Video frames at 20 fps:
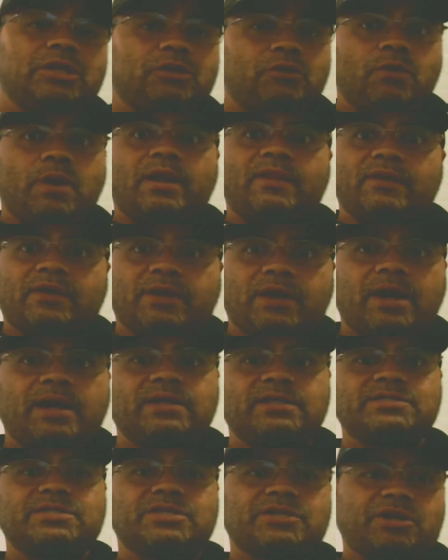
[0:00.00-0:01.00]
You, out of the
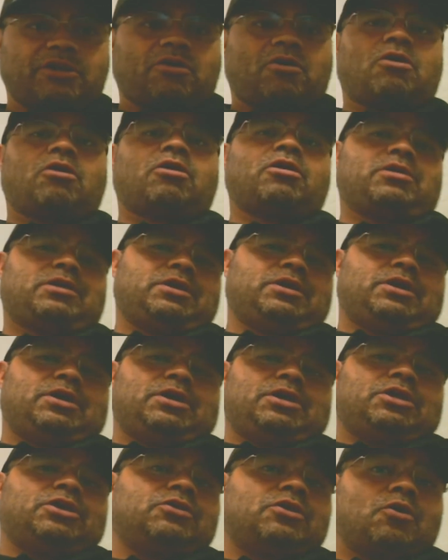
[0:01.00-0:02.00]
kindness of your heart,
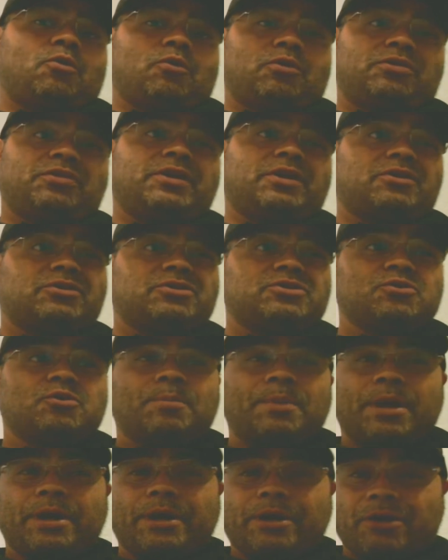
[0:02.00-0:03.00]
you know a thing or two
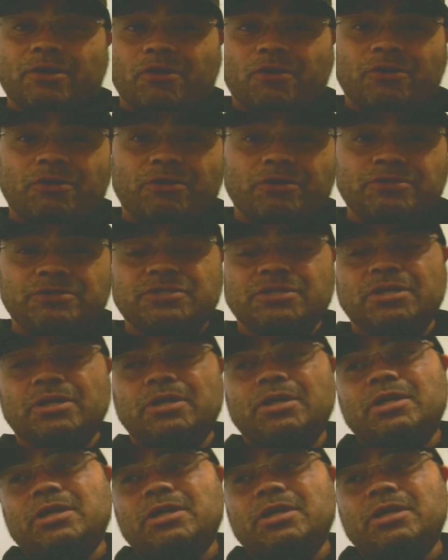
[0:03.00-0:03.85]
about cars.